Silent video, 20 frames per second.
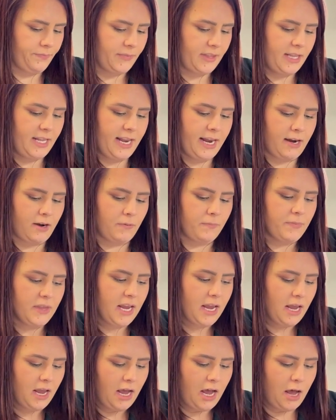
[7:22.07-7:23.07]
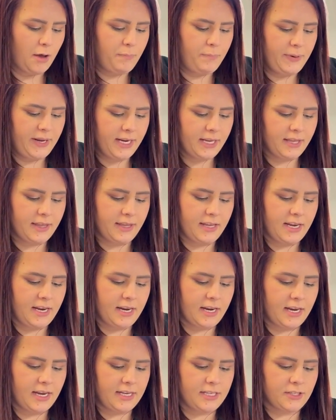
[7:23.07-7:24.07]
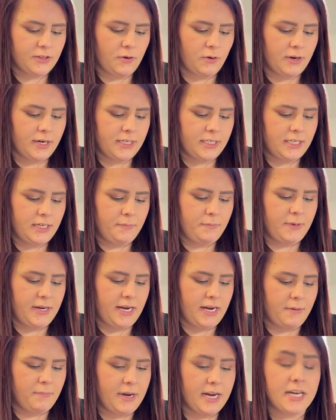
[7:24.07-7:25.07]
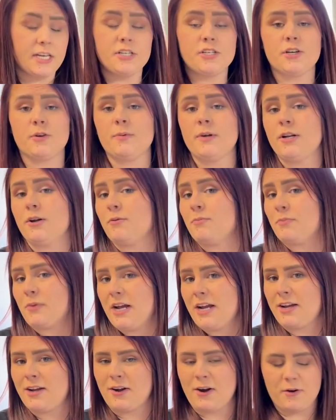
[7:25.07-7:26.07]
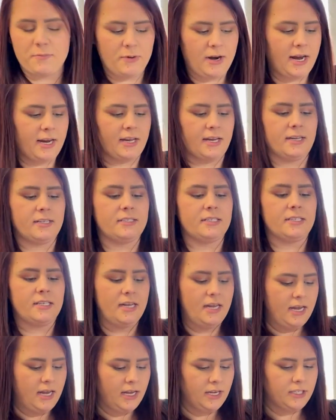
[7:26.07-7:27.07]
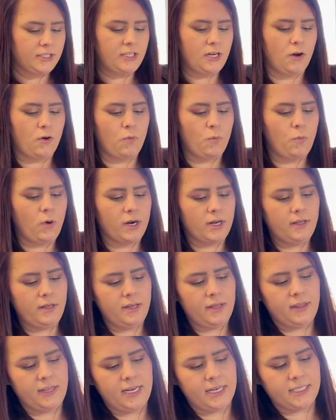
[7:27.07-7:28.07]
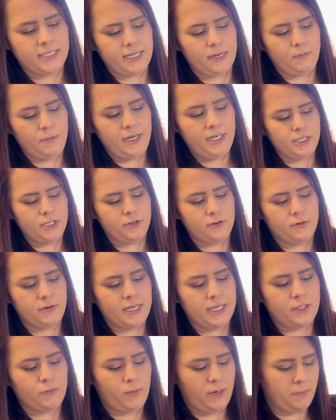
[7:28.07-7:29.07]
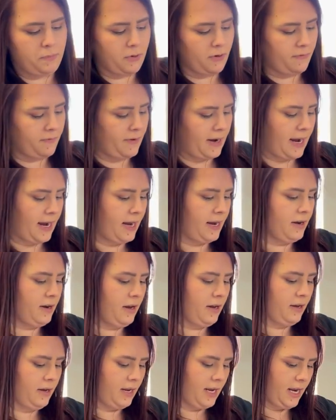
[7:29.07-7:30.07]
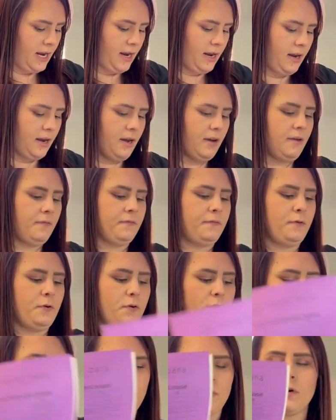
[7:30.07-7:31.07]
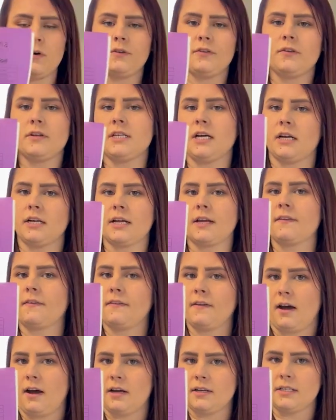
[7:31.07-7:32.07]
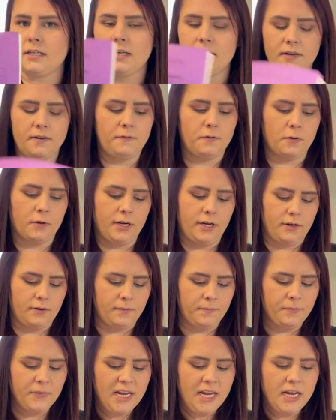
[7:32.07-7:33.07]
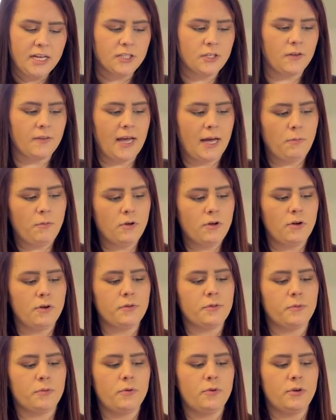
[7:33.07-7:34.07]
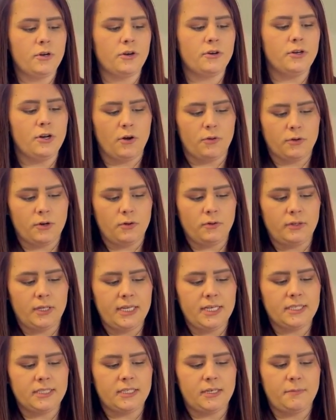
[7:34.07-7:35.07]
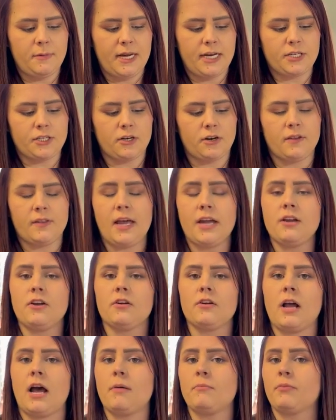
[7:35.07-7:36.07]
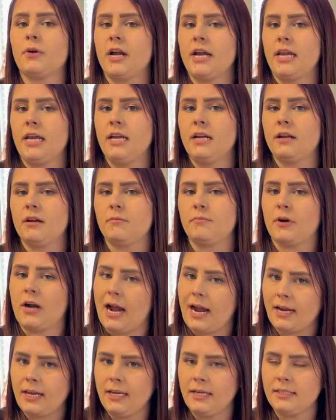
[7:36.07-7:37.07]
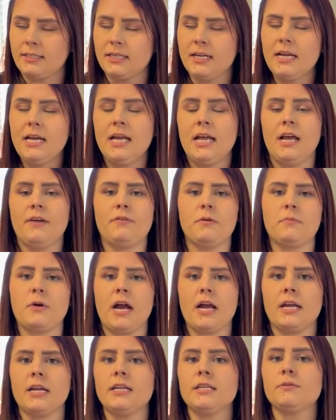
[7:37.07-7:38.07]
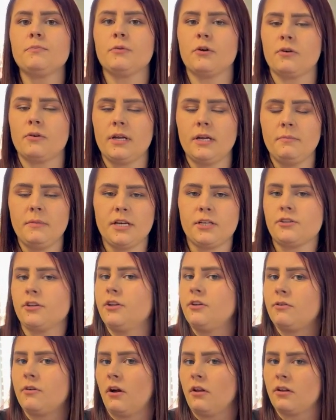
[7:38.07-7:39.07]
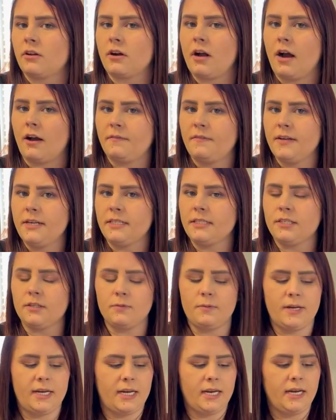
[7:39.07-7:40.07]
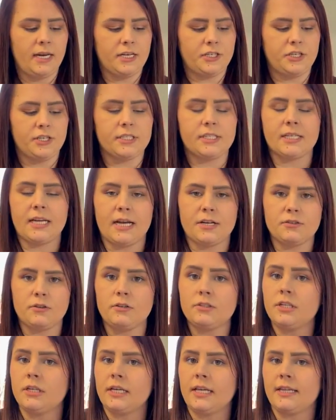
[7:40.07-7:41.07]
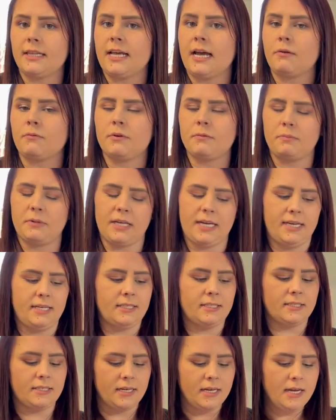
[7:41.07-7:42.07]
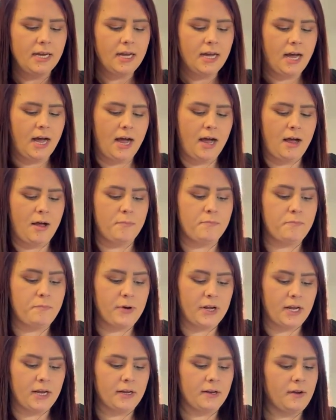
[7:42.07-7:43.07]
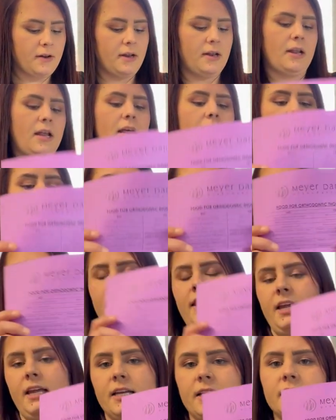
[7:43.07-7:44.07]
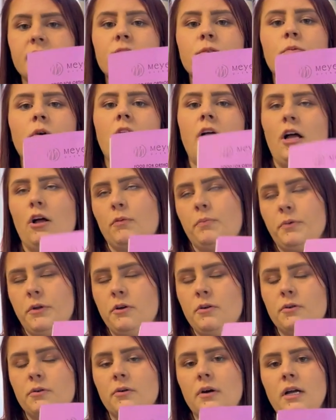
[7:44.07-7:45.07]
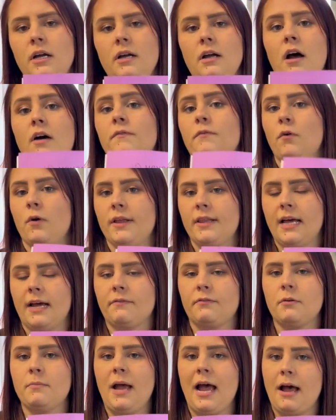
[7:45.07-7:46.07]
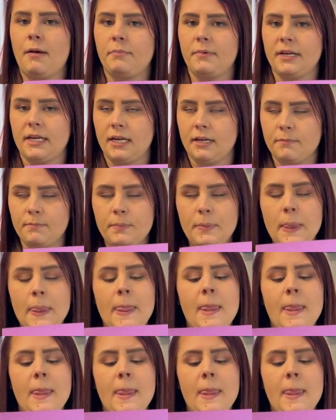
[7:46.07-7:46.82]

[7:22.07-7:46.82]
Now, a big thing is going to be making sure we don't break our brackets. So one of the things that we do is we provide a food for orthodontic thought for you. So that will go through your no-no list to make sure that you're not breaking a bracket. If a bracket is broken, make sure you call our office so we can get you scheduled to get that replaced. But these will help you avoid that from happening.